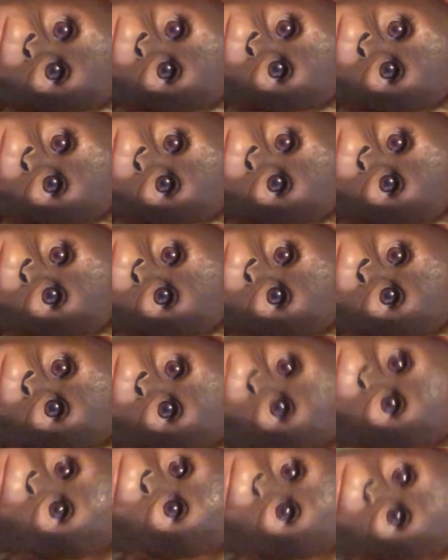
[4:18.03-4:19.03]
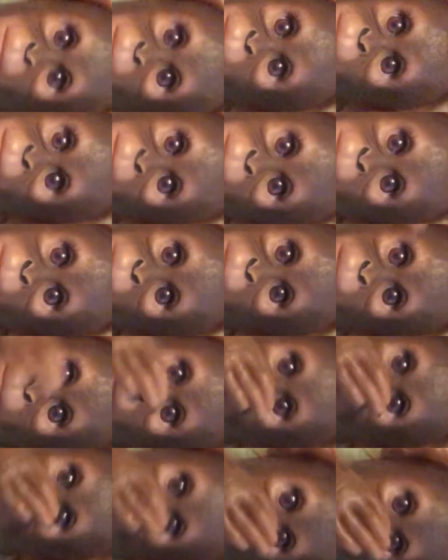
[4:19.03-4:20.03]
Louisa. Have you got kisses?
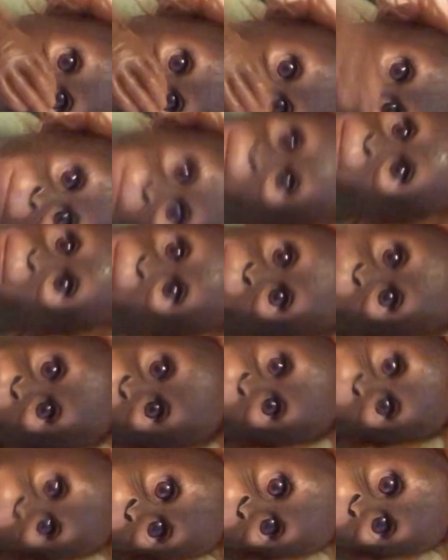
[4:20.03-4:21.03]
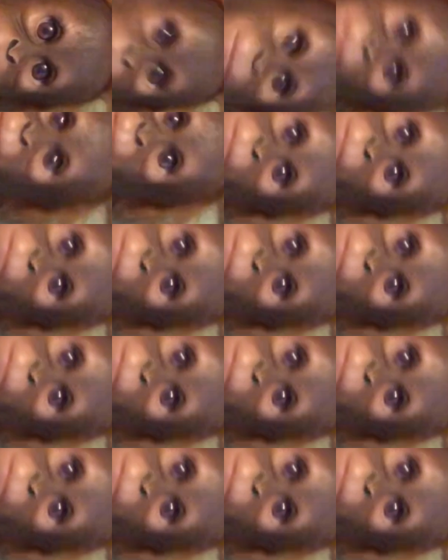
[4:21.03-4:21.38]
Mwah, mwah.